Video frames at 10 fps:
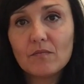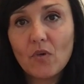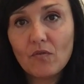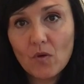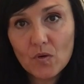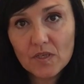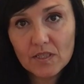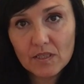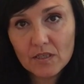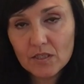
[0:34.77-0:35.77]
Of
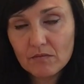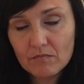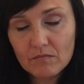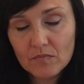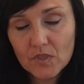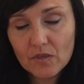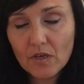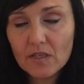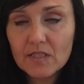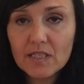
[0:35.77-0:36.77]
course, you're not
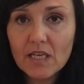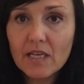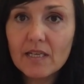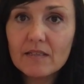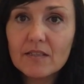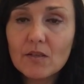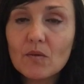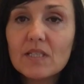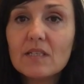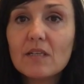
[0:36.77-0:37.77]
going to see it
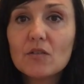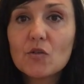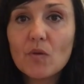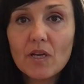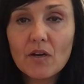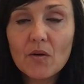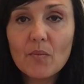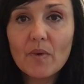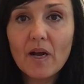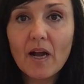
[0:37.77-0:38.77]
so easily on
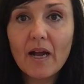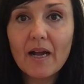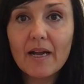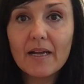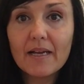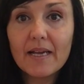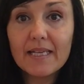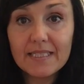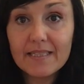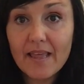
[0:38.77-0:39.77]
Twitter, but
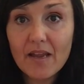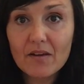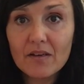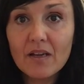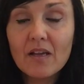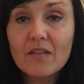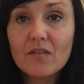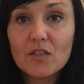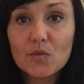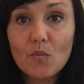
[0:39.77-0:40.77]
it's there.
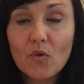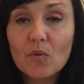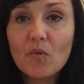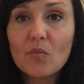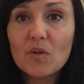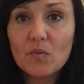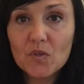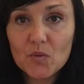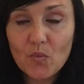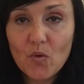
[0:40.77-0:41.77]
There's more and more
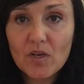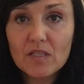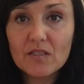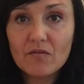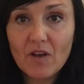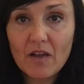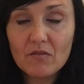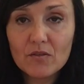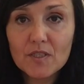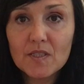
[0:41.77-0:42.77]
people supporting
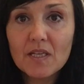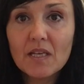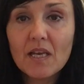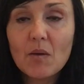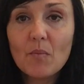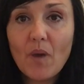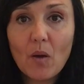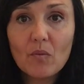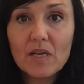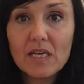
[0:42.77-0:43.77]
survivors,
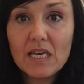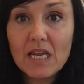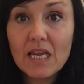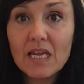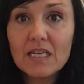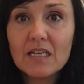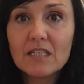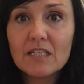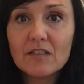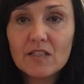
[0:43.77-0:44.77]
but we
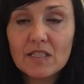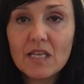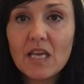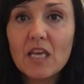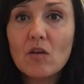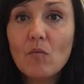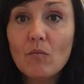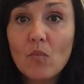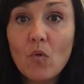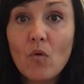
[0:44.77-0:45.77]
need to see
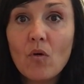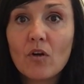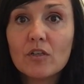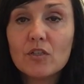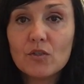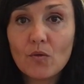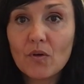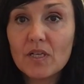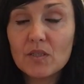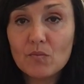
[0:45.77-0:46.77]
more
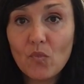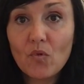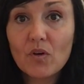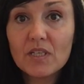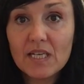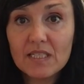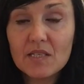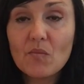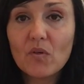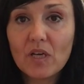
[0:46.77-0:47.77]
stories, more
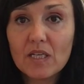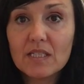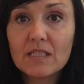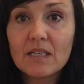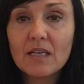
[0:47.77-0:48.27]
testimonies,